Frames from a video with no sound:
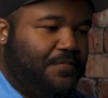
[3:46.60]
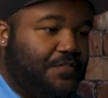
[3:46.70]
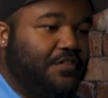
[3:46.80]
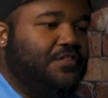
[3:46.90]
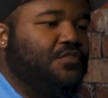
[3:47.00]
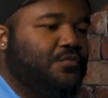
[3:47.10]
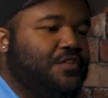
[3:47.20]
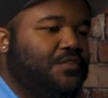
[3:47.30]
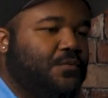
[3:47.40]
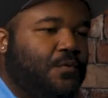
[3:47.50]
This is the
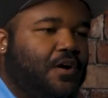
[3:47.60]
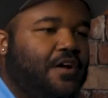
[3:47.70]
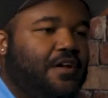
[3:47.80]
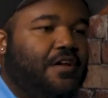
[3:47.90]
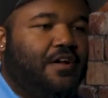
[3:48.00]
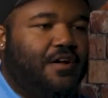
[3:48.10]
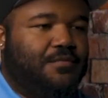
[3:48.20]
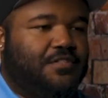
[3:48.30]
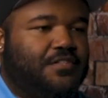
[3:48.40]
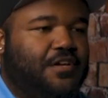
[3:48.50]
reason why I would
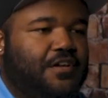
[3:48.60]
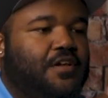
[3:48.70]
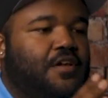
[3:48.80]
say